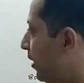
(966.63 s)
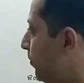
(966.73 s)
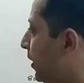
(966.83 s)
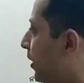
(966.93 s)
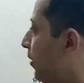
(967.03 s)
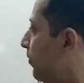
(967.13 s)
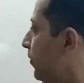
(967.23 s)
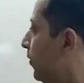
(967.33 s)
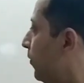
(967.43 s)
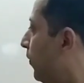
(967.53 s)
they have
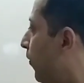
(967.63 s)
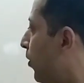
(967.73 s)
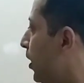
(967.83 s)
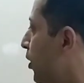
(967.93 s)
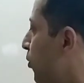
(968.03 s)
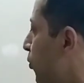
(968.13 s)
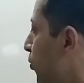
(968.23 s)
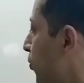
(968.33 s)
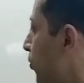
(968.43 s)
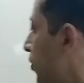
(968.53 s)
become 4 into
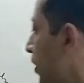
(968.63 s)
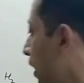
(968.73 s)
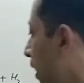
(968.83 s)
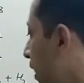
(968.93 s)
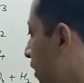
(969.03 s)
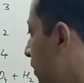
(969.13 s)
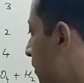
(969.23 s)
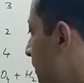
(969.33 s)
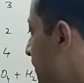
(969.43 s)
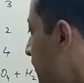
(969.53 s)
2, 8.